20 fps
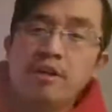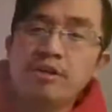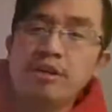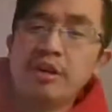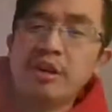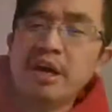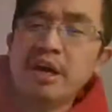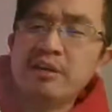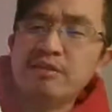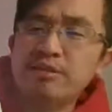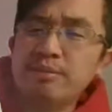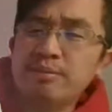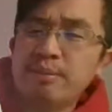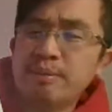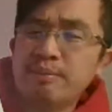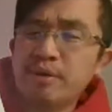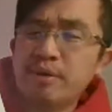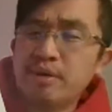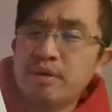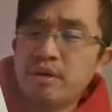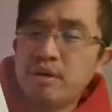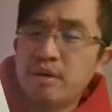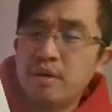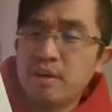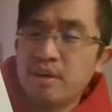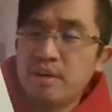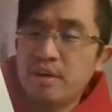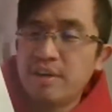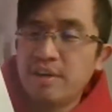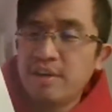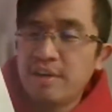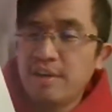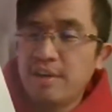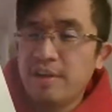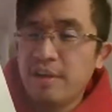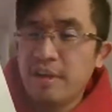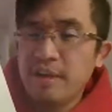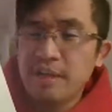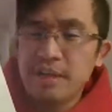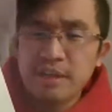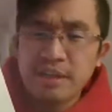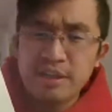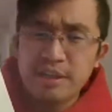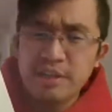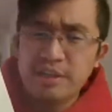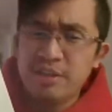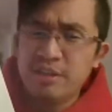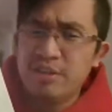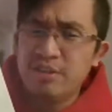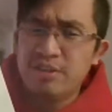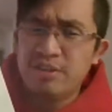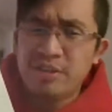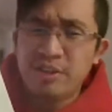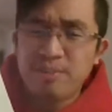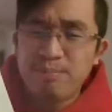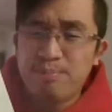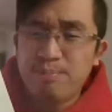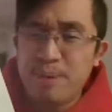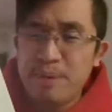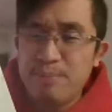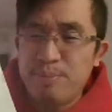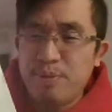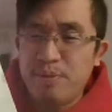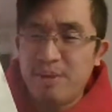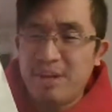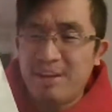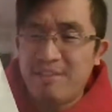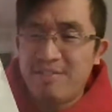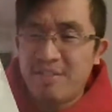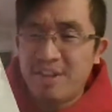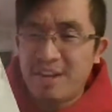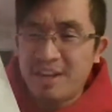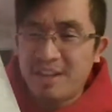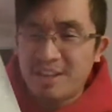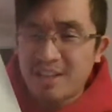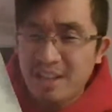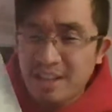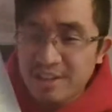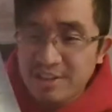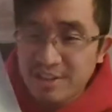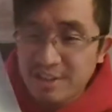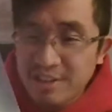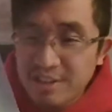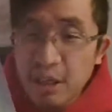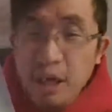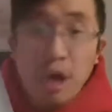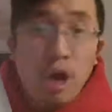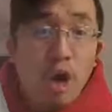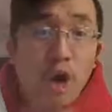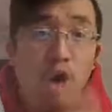You guys remember, some people have night classes.